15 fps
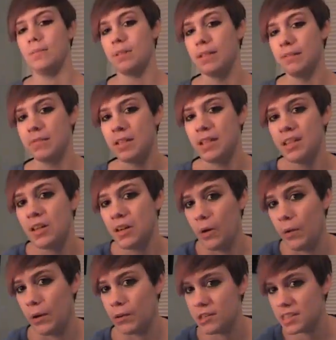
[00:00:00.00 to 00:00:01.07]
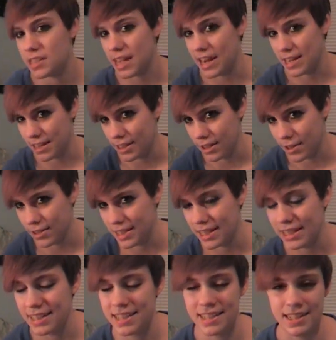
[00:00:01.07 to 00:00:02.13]
and we were just kind of closing
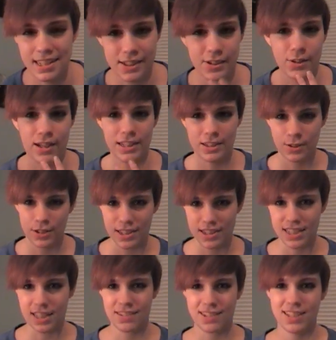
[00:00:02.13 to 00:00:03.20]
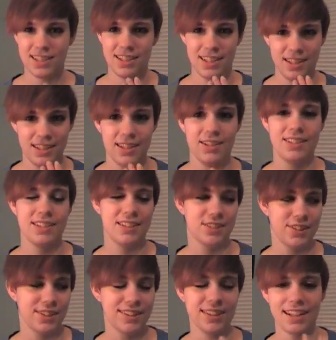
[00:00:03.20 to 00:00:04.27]
and snickering to ourselves, oh, there's a
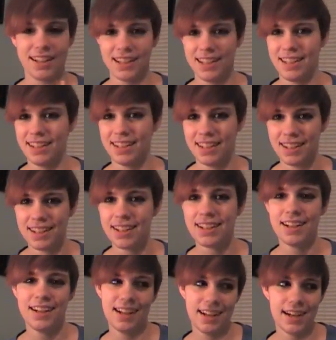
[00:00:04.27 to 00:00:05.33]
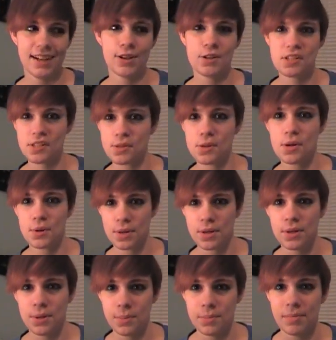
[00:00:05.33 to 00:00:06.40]
drunk guy in our
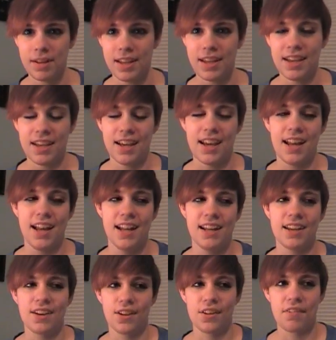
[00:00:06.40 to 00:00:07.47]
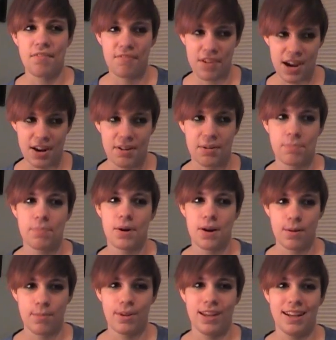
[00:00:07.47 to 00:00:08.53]
storeroom, and he called the fire
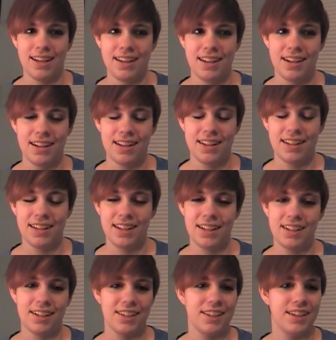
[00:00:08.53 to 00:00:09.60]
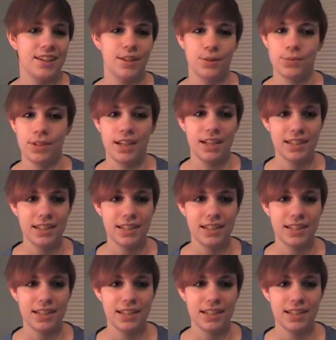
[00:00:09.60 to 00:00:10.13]
department. Oh man.